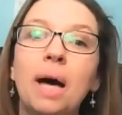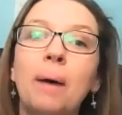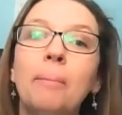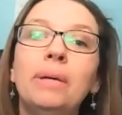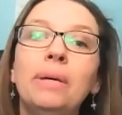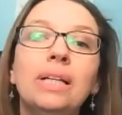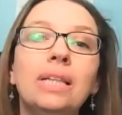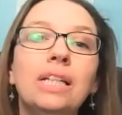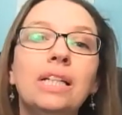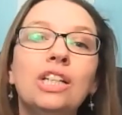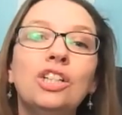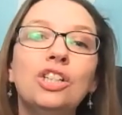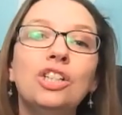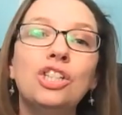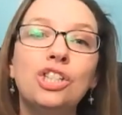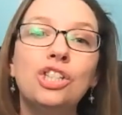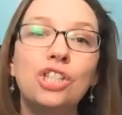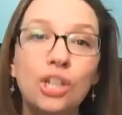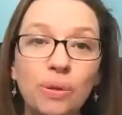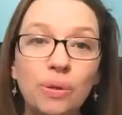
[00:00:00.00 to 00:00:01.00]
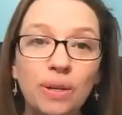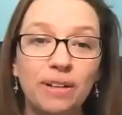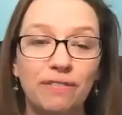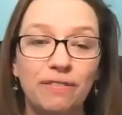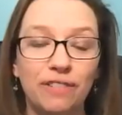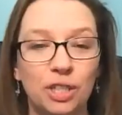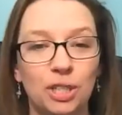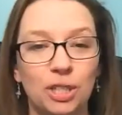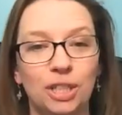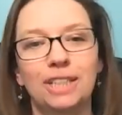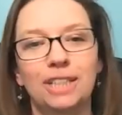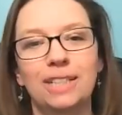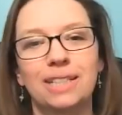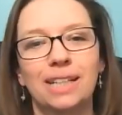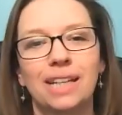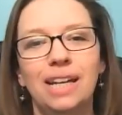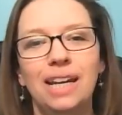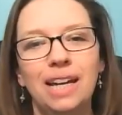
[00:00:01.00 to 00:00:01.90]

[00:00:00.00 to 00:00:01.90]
I'm a little too efficient,